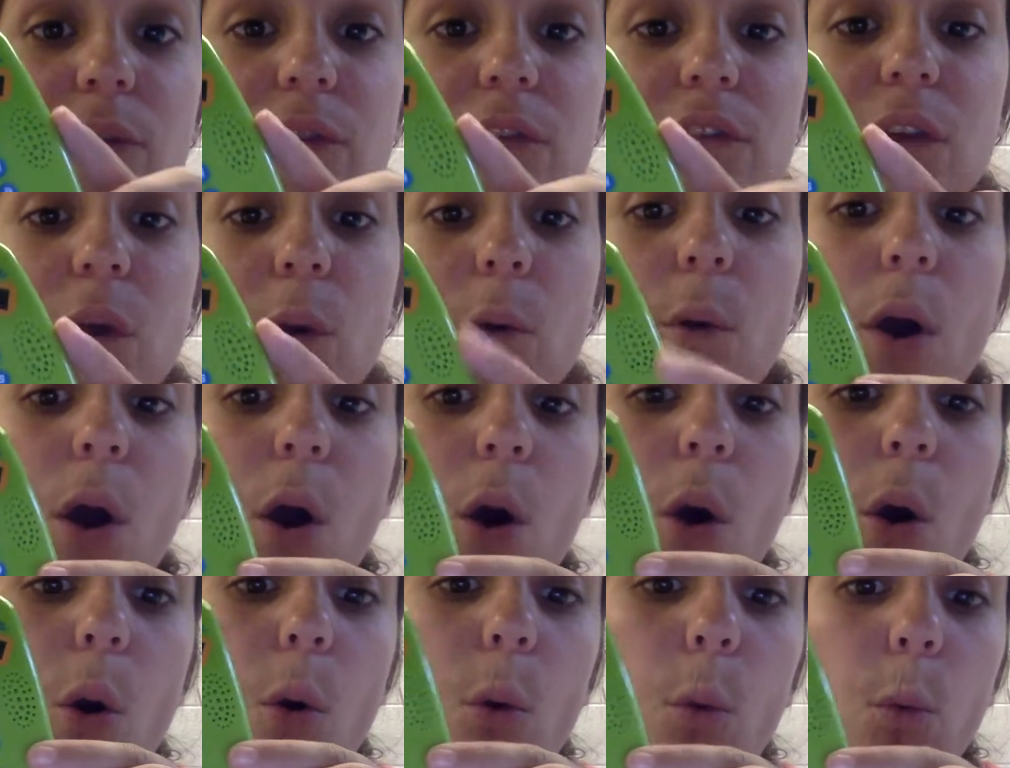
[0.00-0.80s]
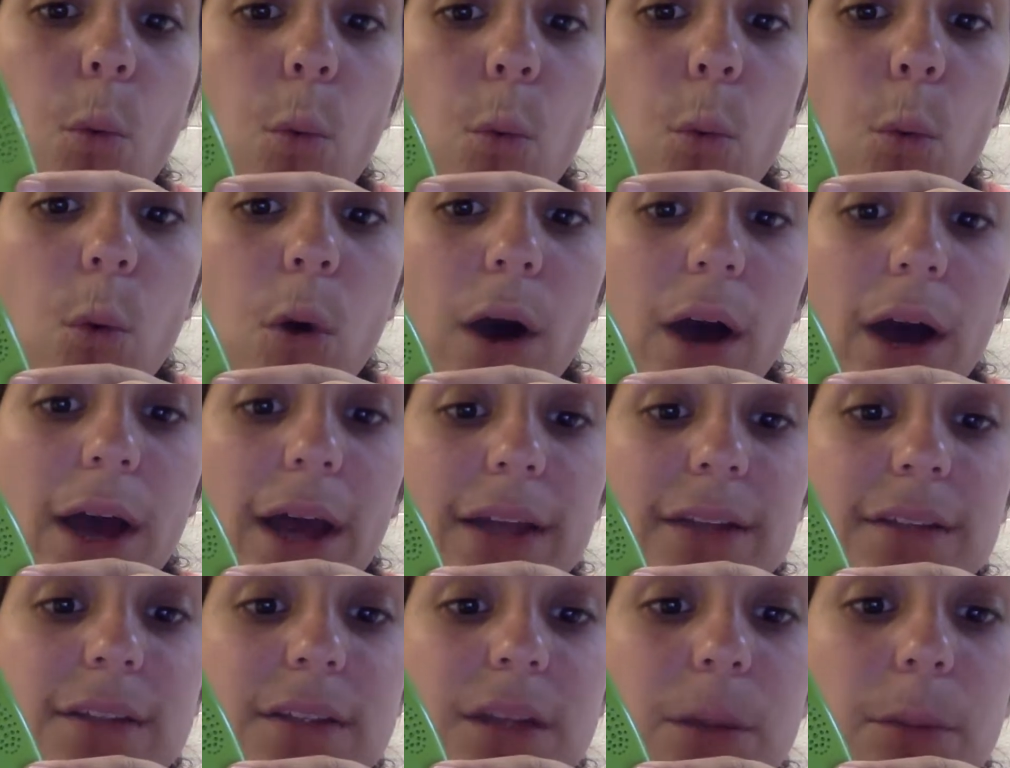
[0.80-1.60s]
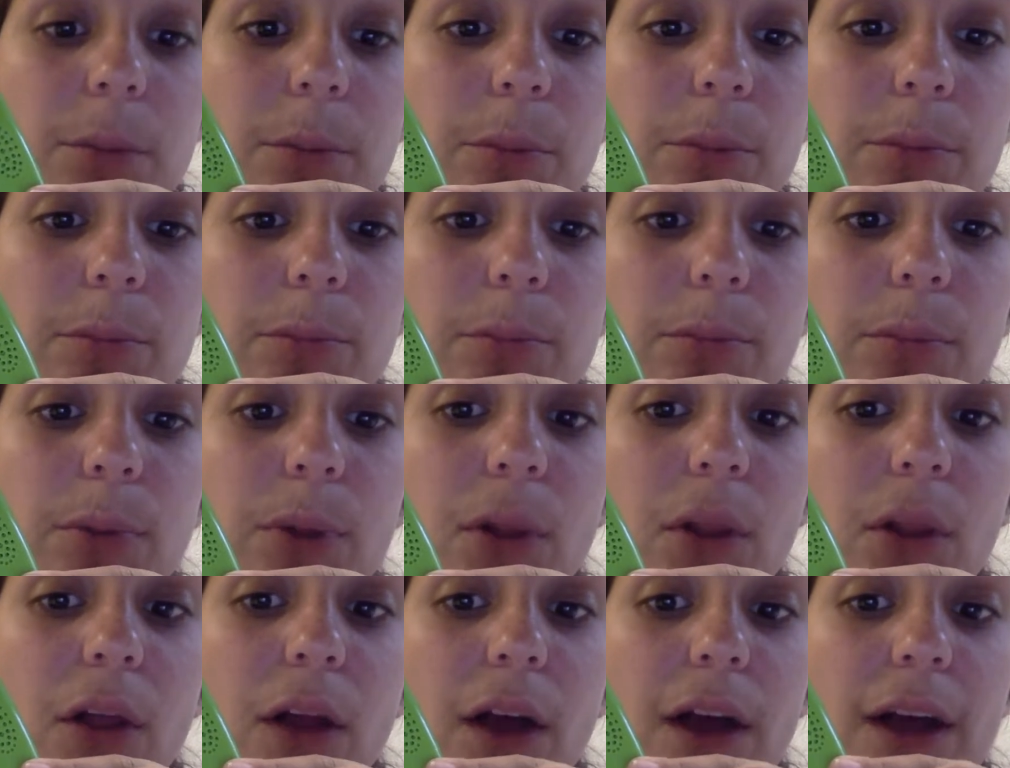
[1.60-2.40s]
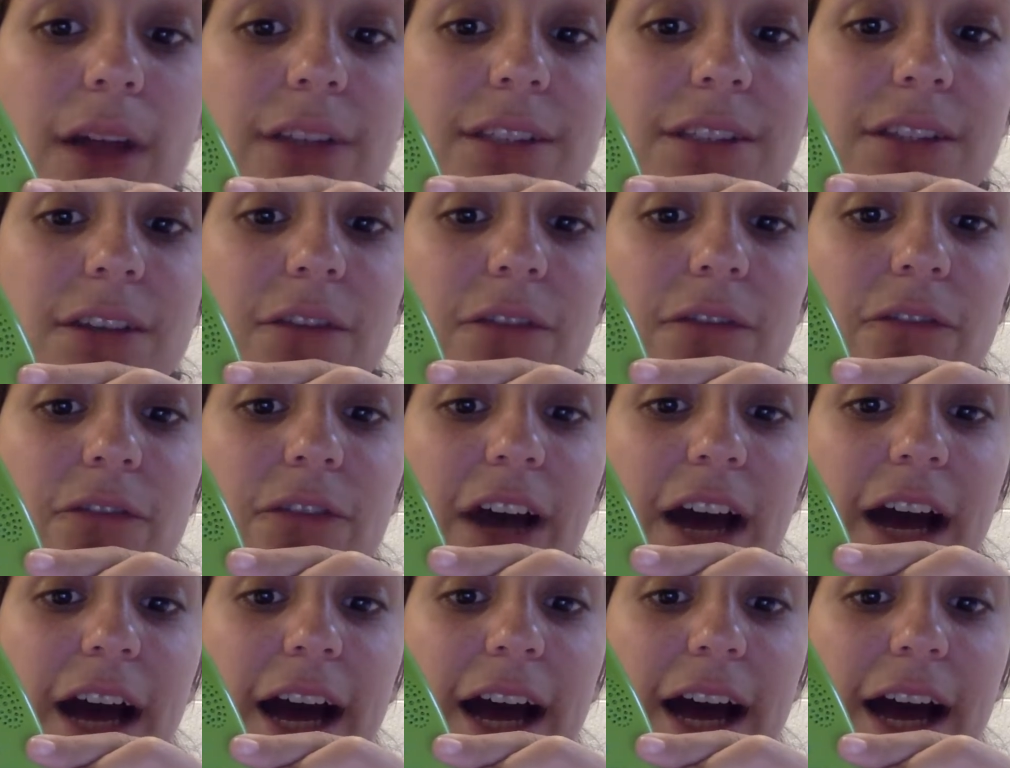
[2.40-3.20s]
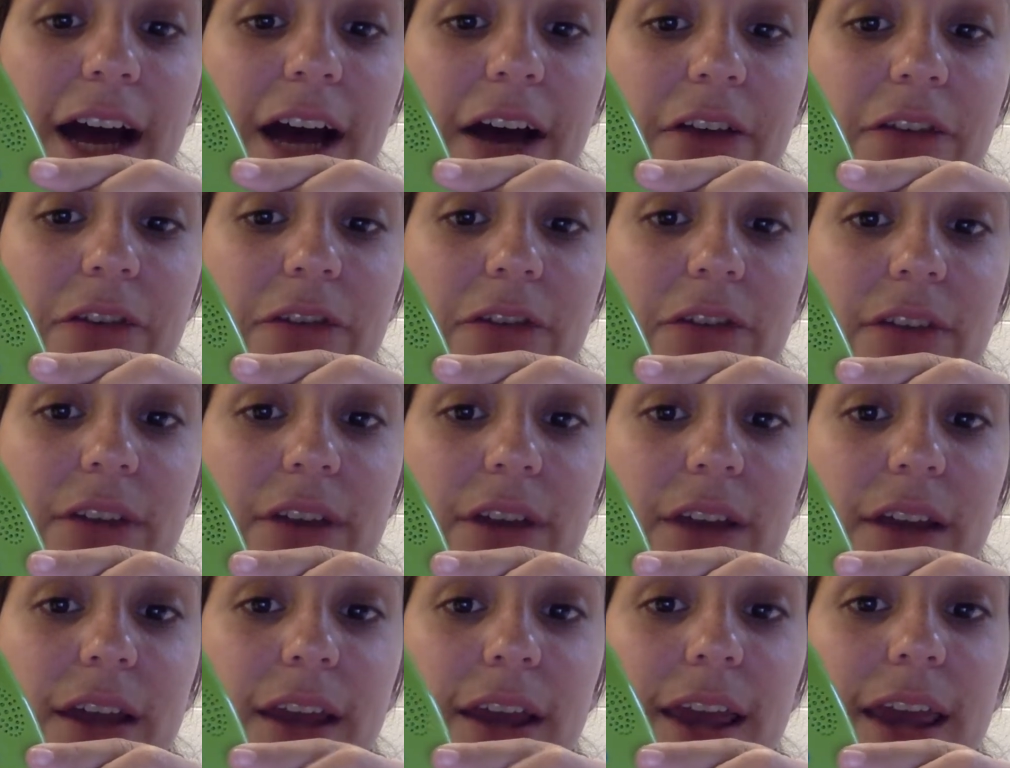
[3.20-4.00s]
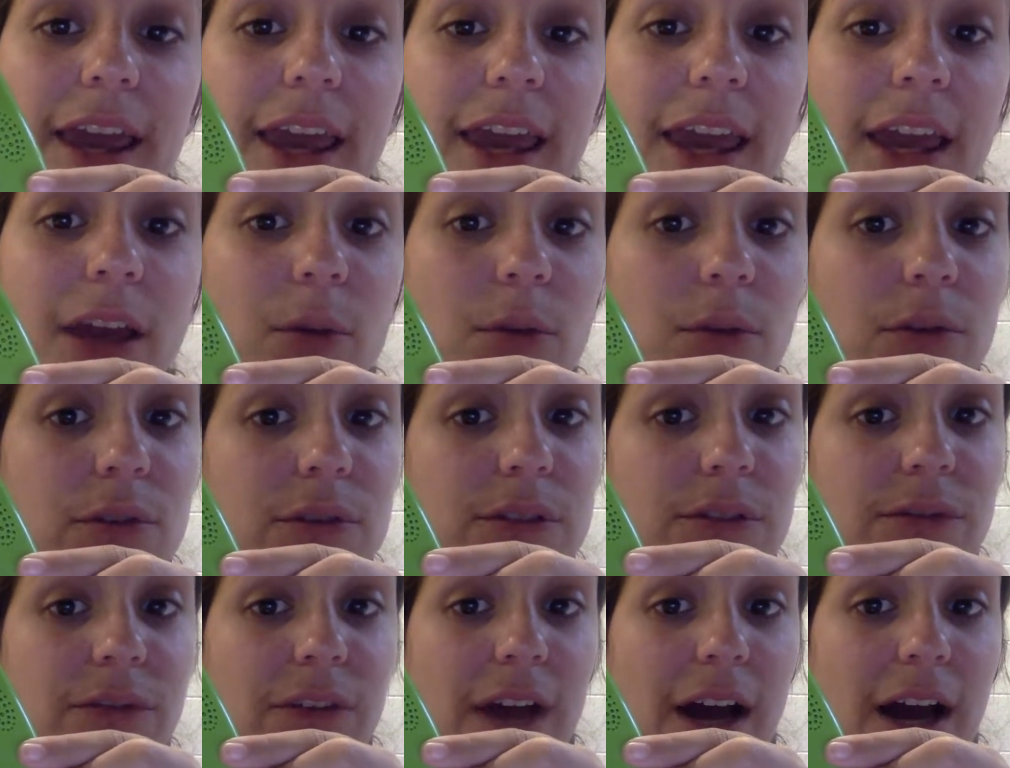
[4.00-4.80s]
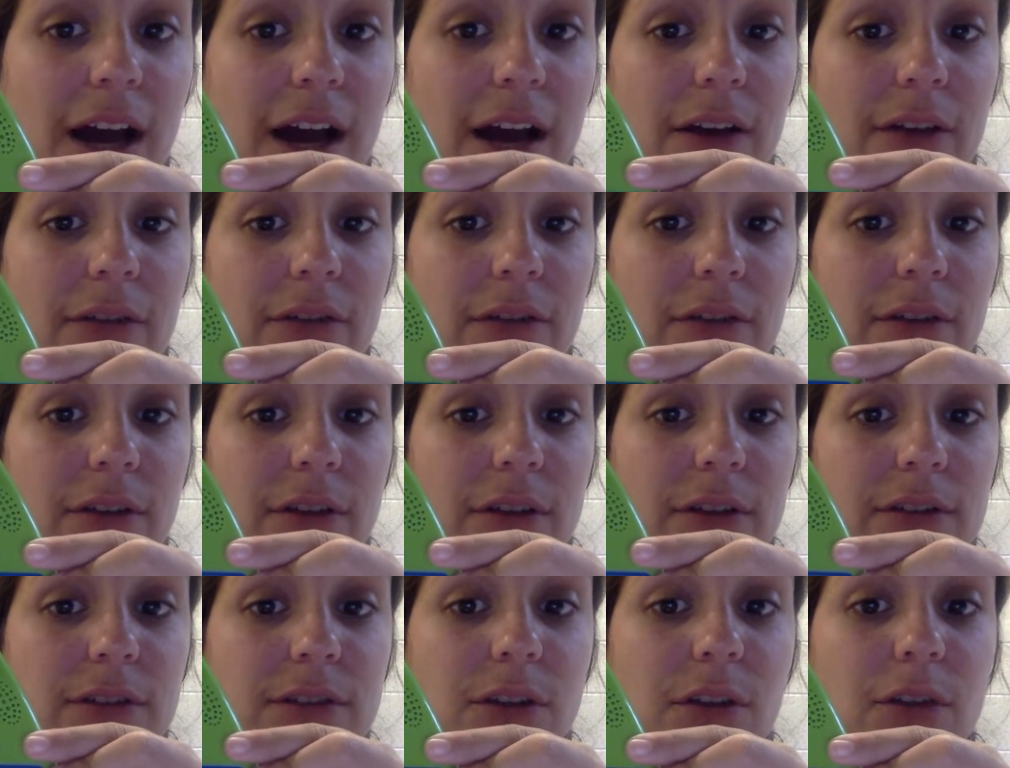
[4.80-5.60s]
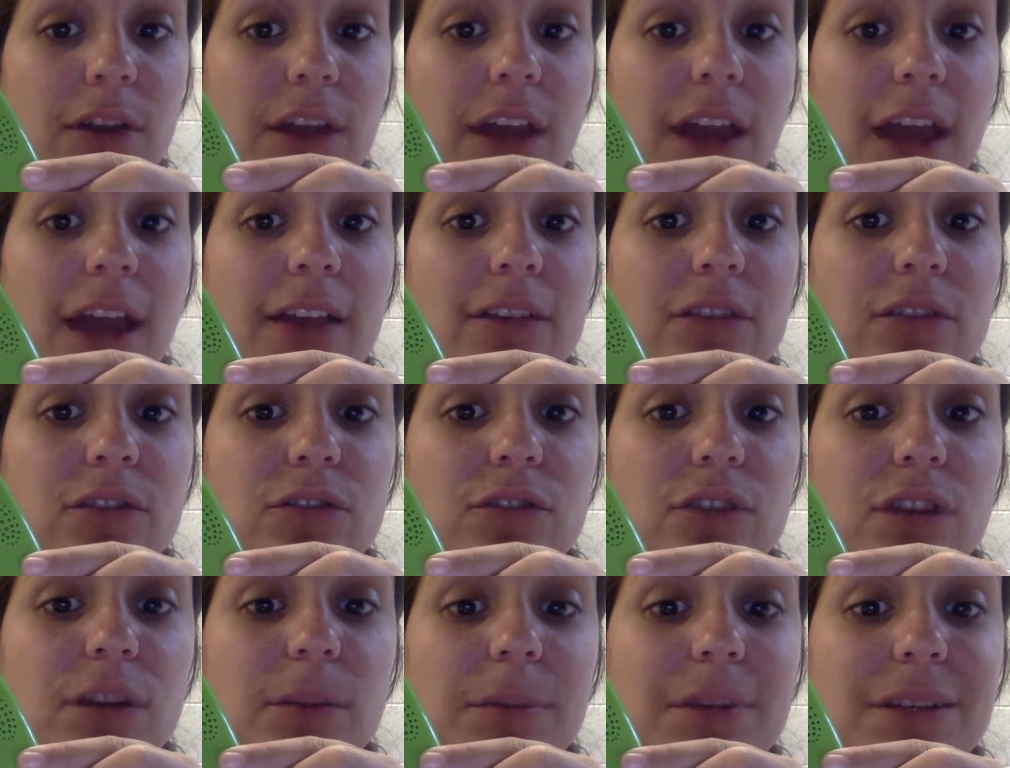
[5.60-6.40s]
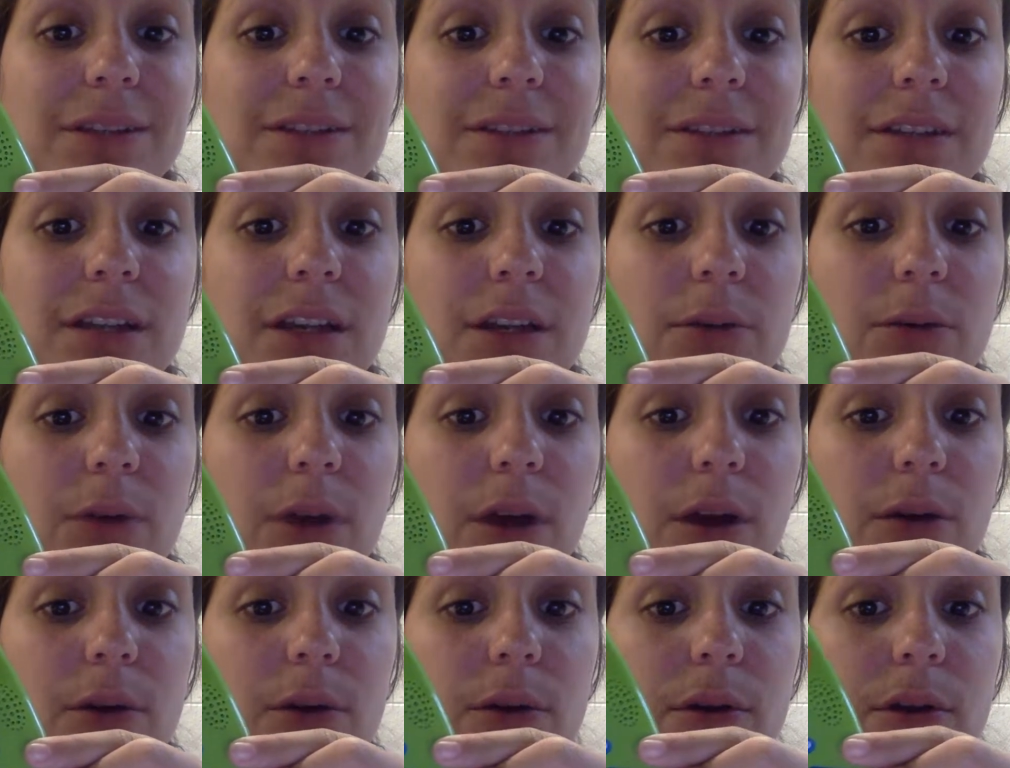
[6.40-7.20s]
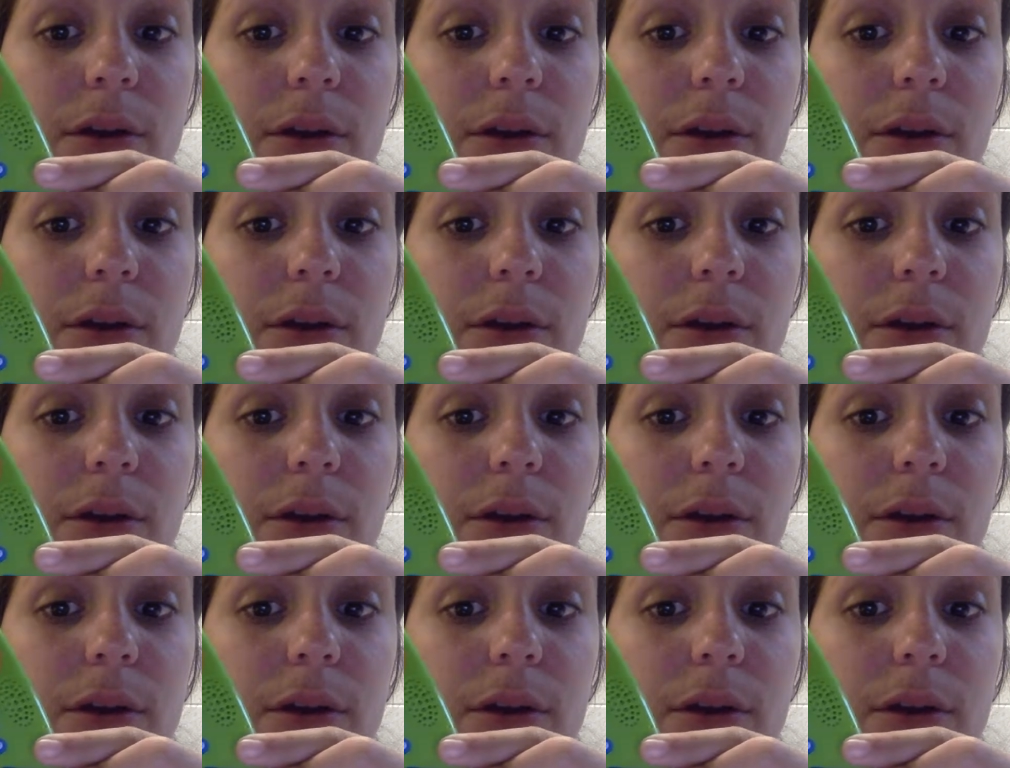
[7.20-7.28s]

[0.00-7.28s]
So what plus 5 equals 5? So the answer is going to be 0.